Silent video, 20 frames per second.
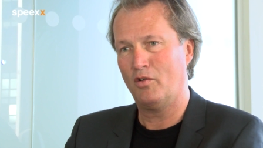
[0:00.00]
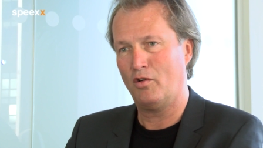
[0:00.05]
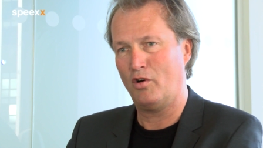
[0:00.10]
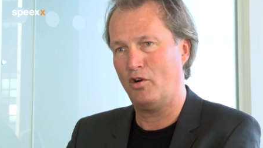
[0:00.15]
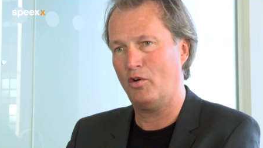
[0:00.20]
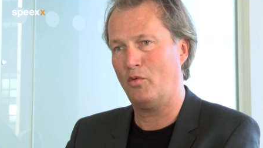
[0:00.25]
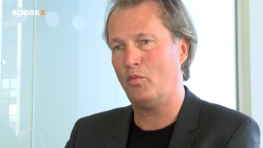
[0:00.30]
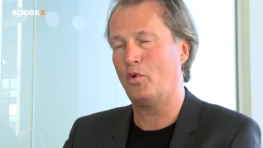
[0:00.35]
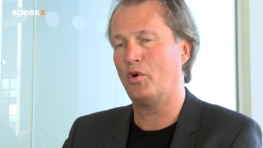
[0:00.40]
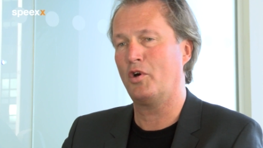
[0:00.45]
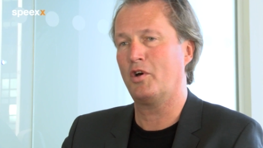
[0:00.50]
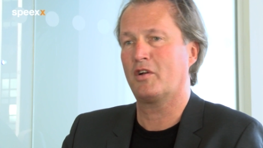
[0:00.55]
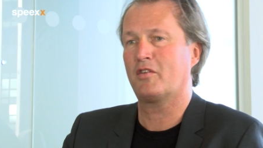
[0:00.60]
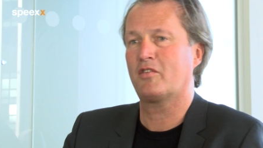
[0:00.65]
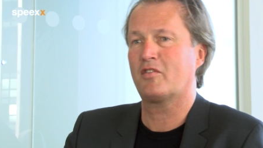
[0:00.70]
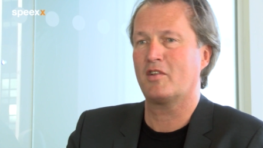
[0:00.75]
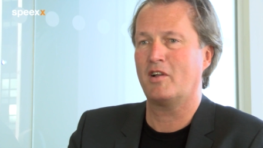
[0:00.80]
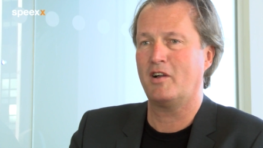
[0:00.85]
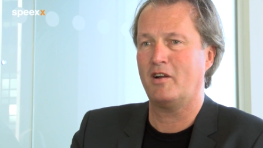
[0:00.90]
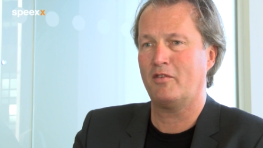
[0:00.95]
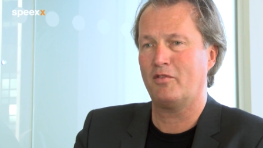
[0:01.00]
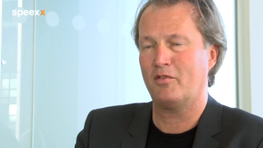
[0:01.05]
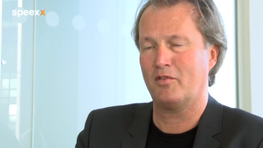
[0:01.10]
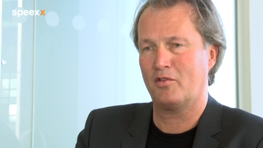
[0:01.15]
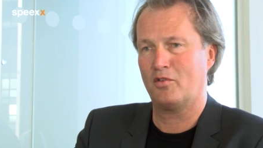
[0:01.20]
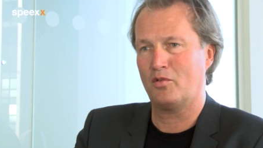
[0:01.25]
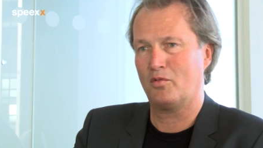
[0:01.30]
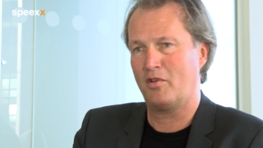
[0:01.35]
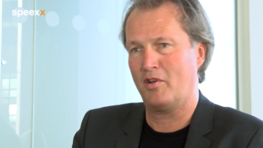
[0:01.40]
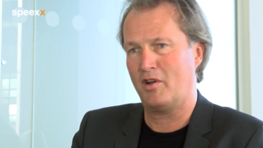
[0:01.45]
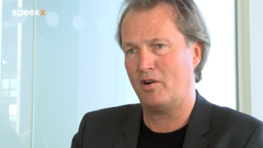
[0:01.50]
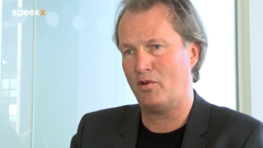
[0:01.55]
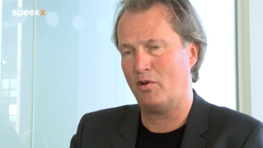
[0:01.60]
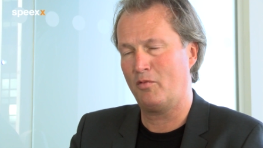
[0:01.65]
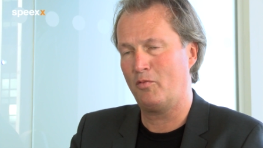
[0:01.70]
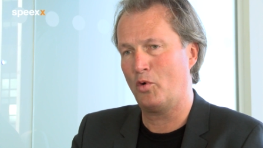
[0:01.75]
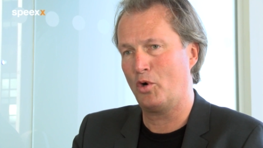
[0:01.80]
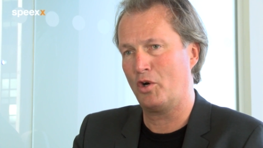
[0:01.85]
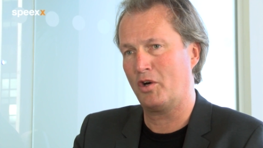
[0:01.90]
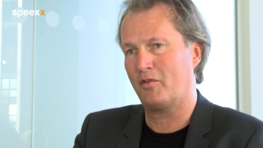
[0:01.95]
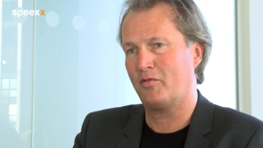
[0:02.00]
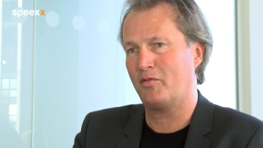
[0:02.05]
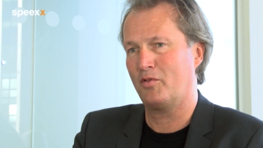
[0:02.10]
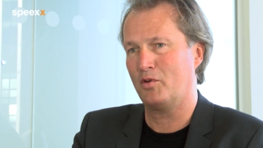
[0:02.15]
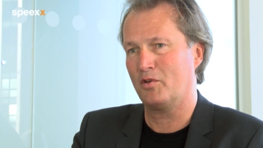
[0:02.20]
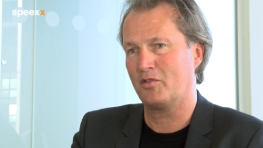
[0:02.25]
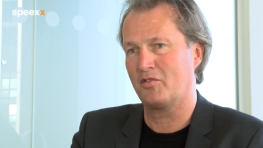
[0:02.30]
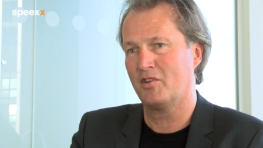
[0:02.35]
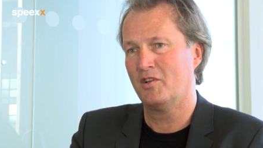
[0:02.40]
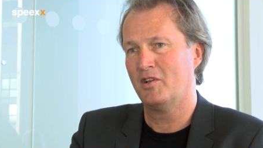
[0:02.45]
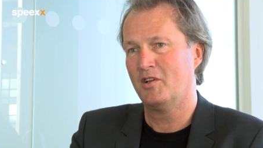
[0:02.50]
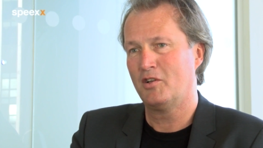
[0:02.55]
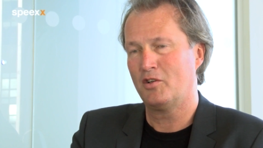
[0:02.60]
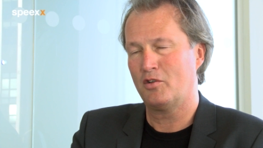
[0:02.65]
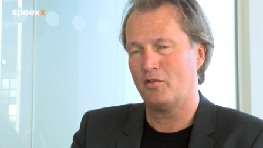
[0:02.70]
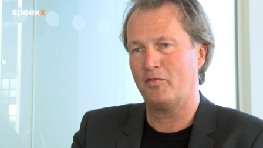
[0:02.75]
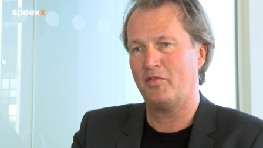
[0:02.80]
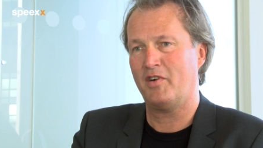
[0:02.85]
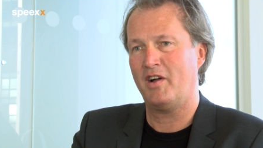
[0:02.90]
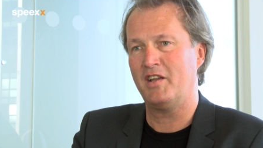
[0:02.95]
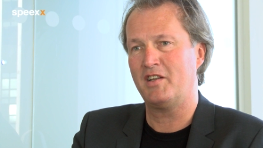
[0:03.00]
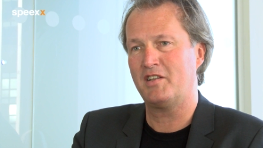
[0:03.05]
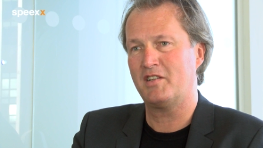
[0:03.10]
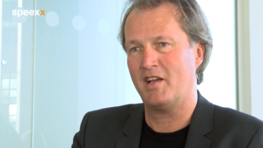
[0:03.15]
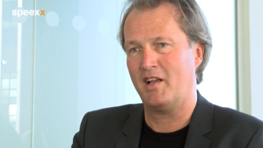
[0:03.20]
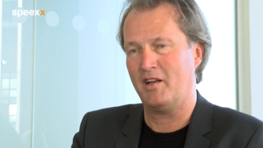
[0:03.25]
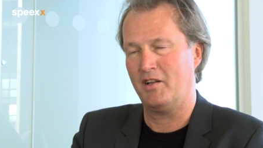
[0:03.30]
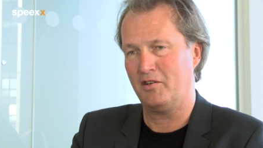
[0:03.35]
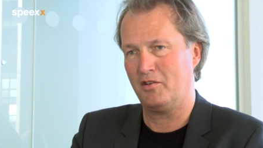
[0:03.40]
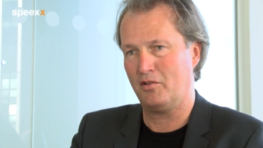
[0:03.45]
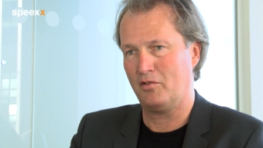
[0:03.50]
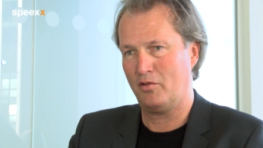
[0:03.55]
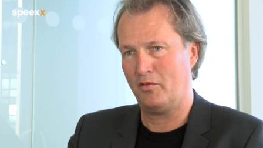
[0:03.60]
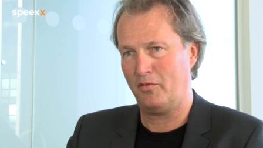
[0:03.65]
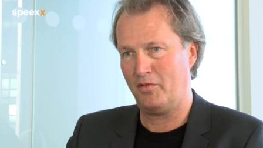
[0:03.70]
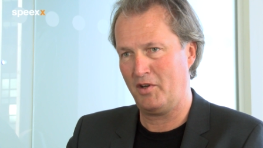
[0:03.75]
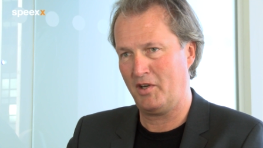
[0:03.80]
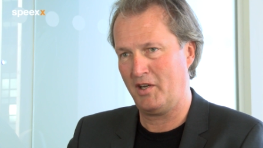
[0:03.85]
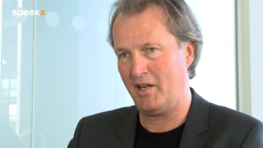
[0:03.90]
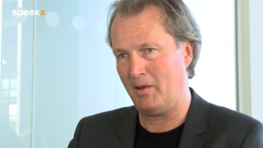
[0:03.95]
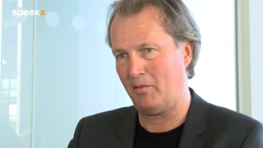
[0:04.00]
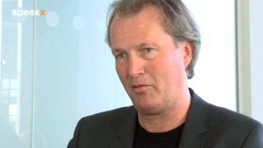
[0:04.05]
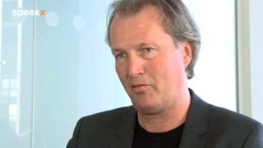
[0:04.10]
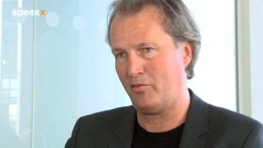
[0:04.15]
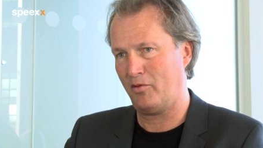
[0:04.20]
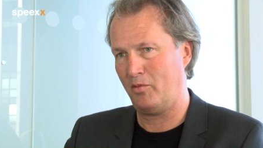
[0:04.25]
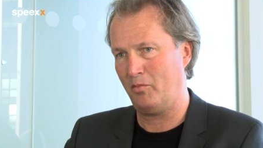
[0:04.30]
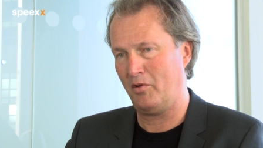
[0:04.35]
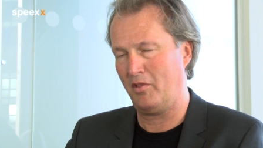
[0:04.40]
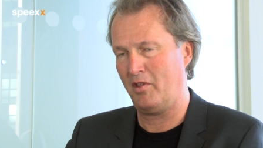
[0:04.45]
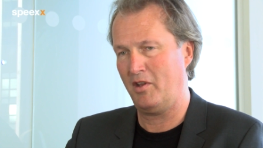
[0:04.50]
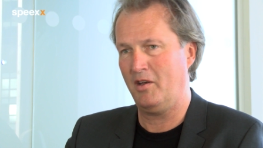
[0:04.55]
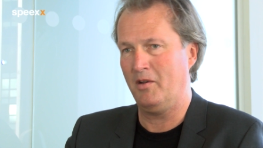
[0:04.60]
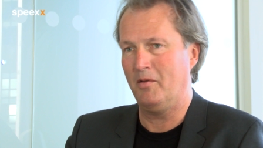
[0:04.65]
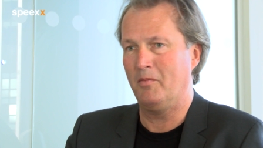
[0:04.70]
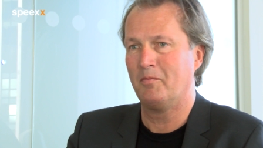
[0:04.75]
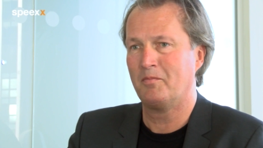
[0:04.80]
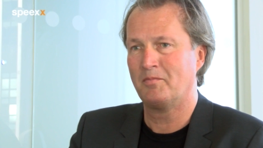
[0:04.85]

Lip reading: own work staff and to their own workforce to find talent and to fill gaps from within.